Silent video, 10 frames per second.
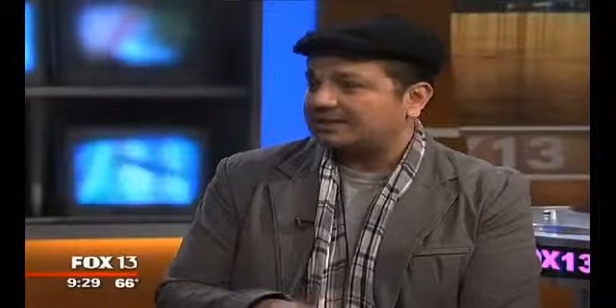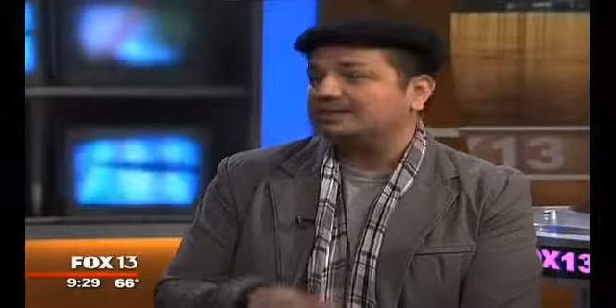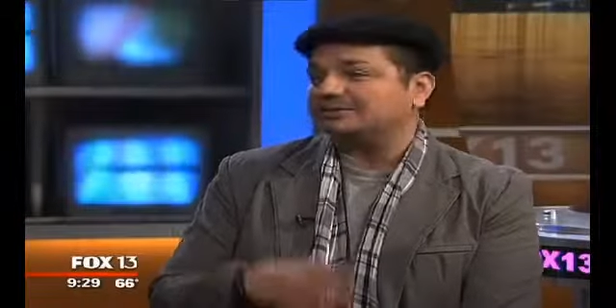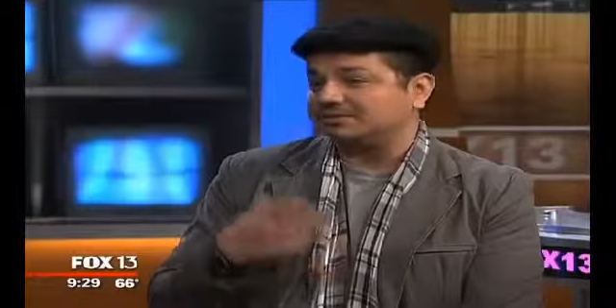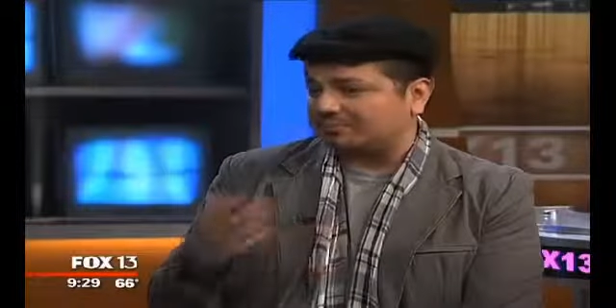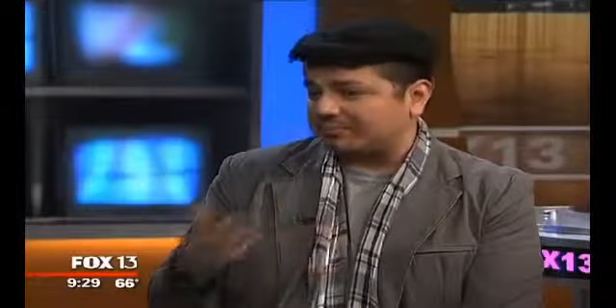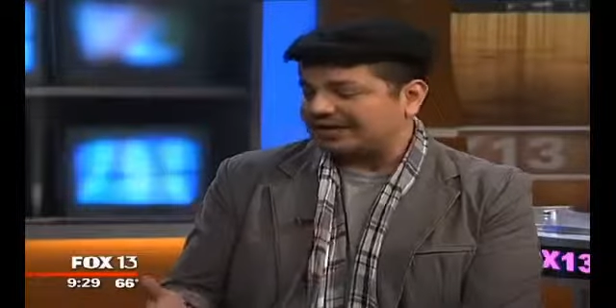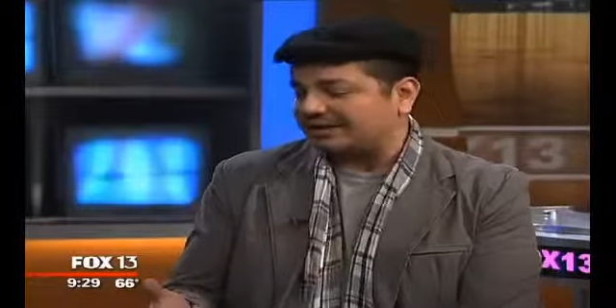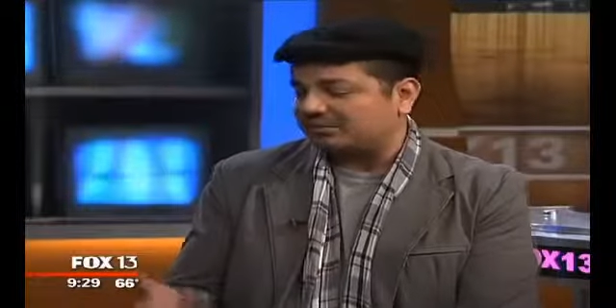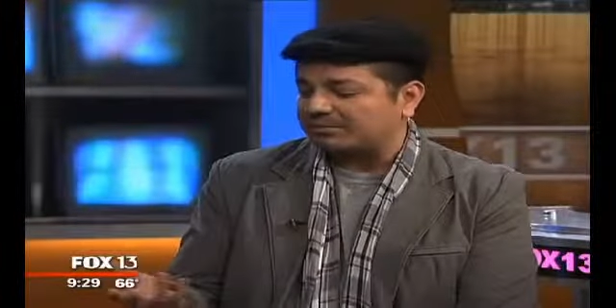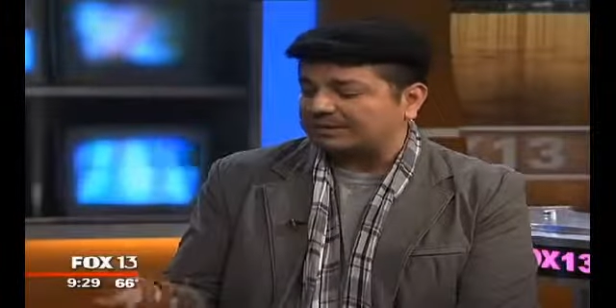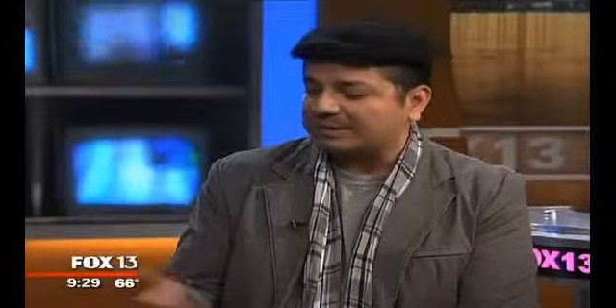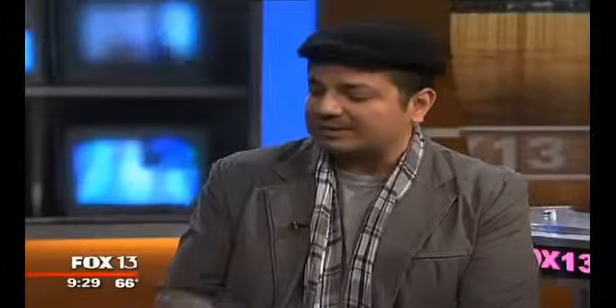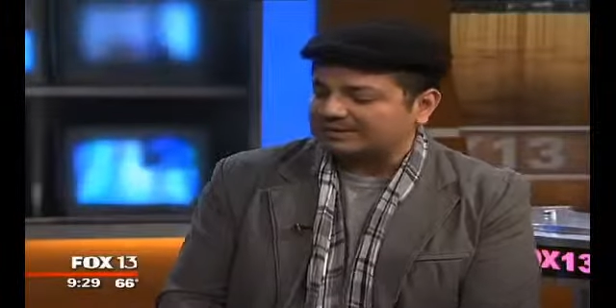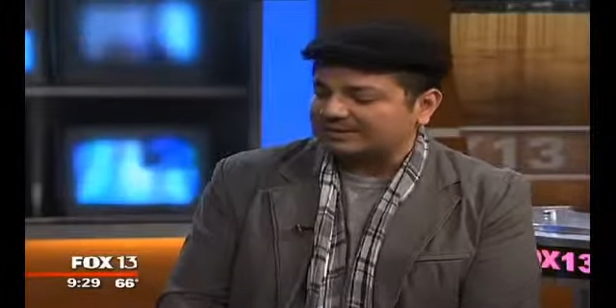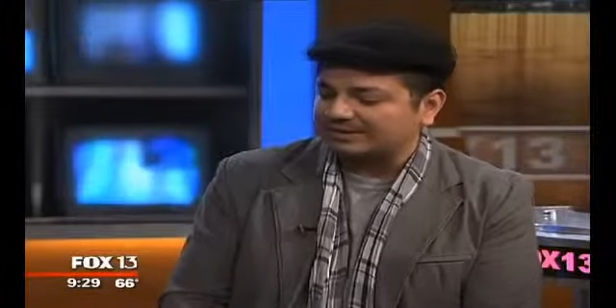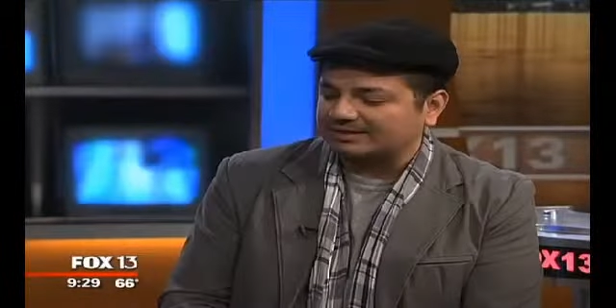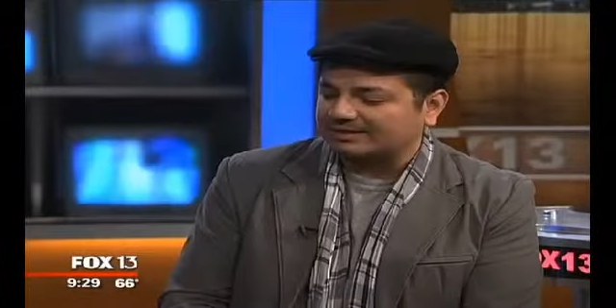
to be here, but he